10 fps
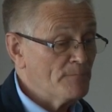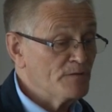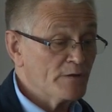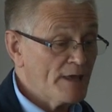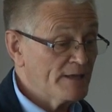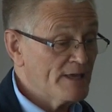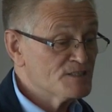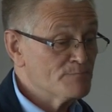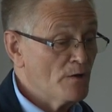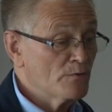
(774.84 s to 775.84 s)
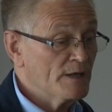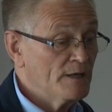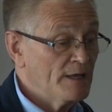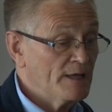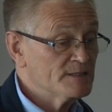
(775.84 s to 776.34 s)
You can get smoke,
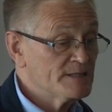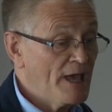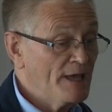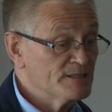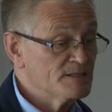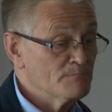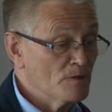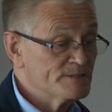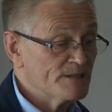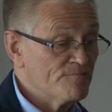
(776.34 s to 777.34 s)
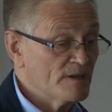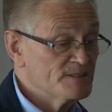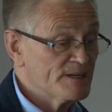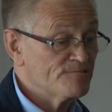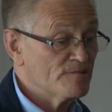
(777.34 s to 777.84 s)
heat, and
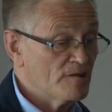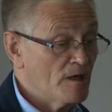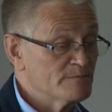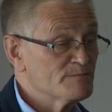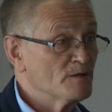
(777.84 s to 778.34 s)
multi-criteria alarms,